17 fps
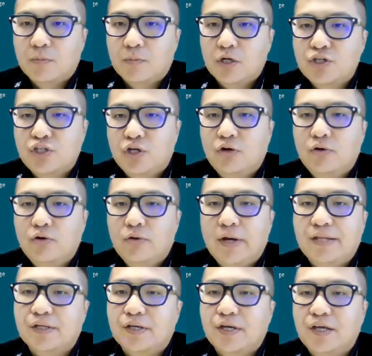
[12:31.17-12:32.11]

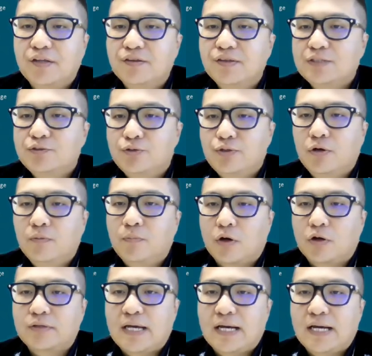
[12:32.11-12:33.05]
commercial and industrial
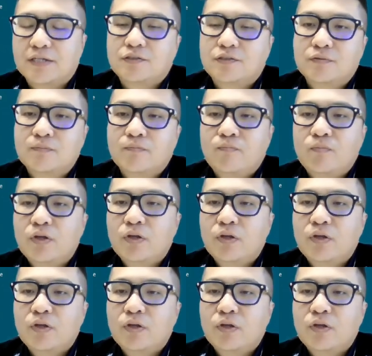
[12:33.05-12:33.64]
products.